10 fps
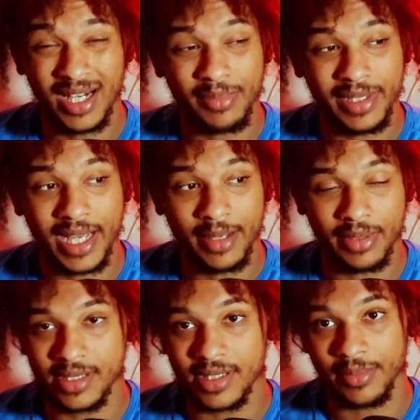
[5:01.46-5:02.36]
I'd be happy
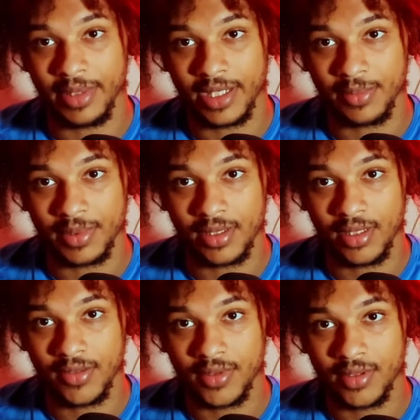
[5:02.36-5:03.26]
to see him hang up the
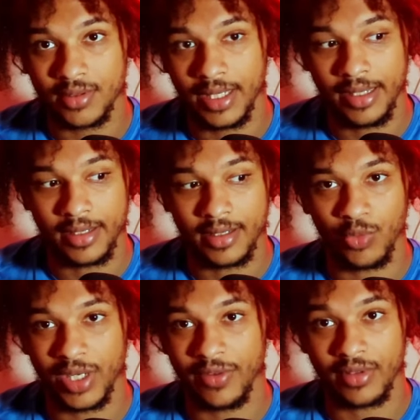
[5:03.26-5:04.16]
gloves. I think
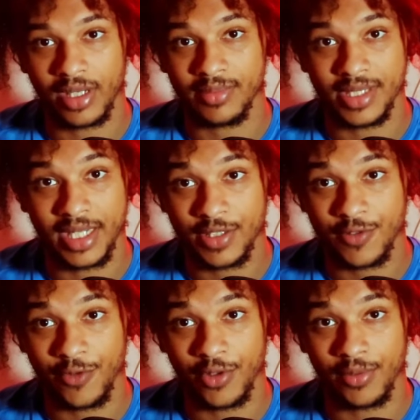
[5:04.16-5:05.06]
whatever comes next
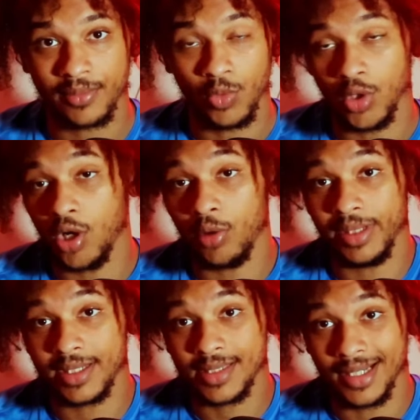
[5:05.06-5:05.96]
for him, we'll all
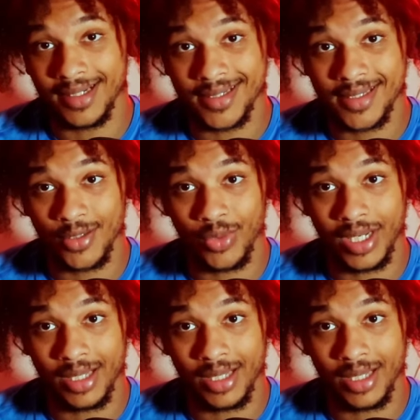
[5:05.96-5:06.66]
be excited to see what